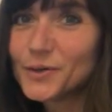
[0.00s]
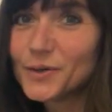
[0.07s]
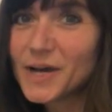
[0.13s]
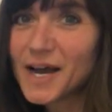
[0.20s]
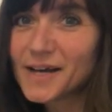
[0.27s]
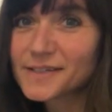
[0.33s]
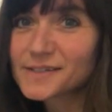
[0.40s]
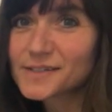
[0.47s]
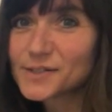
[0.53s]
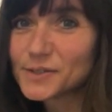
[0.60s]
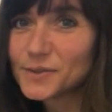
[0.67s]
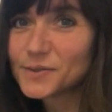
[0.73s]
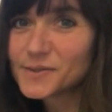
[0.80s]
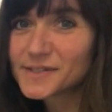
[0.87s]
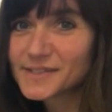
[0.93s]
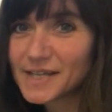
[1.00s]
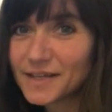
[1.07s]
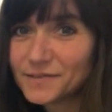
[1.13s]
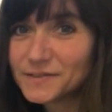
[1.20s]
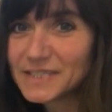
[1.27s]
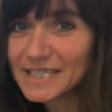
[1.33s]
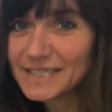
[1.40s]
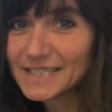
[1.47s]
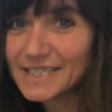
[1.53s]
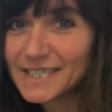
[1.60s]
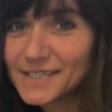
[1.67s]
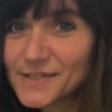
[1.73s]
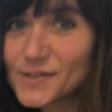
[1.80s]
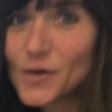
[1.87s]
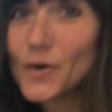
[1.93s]
who has to save
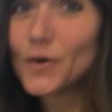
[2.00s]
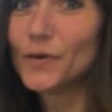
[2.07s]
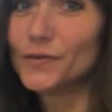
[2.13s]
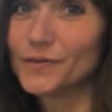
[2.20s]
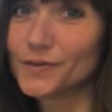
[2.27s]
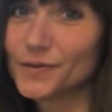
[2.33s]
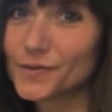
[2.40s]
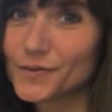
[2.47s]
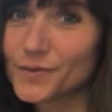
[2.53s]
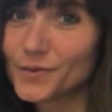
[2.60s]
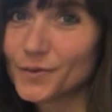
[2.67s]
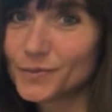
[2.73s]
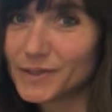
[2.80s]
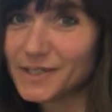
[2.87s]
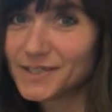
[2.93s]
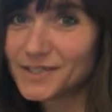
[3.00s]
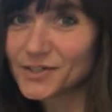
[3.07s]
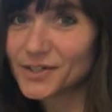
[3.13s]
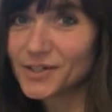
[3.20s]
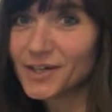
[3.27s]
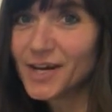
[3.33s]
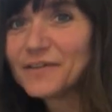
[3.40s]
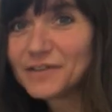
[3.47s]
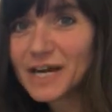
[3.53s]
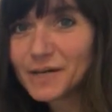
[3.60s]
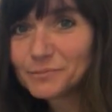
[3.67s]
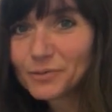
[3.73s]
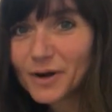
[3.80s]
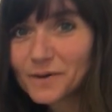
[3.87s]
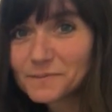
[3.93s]
dahlias over the winter. I've
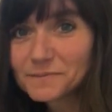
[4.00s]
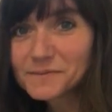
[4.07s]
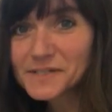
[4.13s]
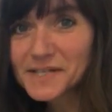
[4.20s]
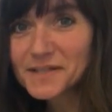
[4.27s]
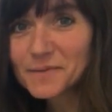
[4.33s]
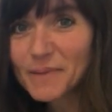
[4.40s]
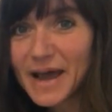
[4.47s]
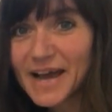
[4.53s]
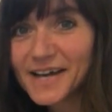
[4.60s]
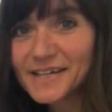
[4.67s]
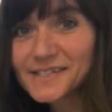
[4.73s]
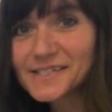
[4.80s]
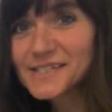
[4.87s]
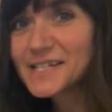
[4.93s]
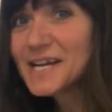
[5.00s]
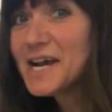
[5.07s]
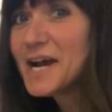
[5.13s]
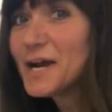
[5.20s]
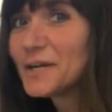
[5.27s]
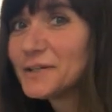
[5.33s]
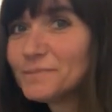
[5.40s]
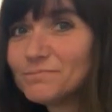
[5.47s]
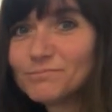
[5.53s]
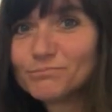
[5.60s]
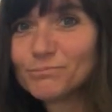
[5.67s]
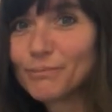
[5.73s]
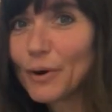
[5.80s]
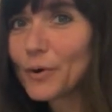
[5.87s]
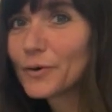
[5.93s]
had problems in the past
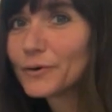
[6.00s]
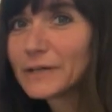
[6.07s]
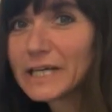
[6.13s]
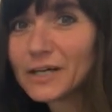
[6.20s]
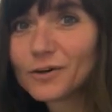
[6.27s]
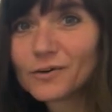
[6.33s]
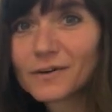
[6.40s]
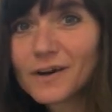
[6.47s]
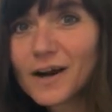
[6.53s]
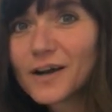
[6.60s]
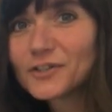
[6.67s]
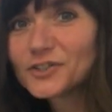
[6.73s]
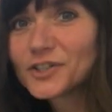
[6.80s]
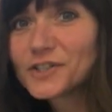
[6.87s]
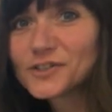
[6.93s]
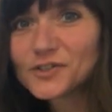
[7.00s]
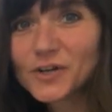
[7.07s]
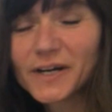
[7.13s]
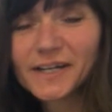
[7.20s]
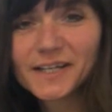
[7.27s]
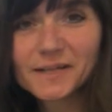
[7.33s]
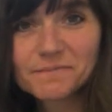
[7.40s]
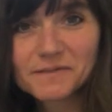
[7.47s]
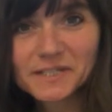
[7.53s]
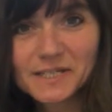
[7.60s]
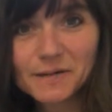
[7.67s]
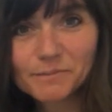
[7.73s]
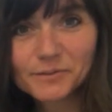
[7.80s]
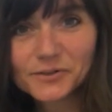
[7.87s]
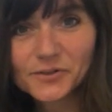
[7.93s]
borrowing garages, trying to keep the
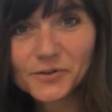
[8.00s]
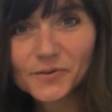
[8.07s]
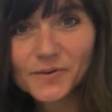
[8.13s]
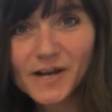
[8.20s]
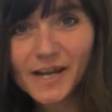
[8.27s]
temperature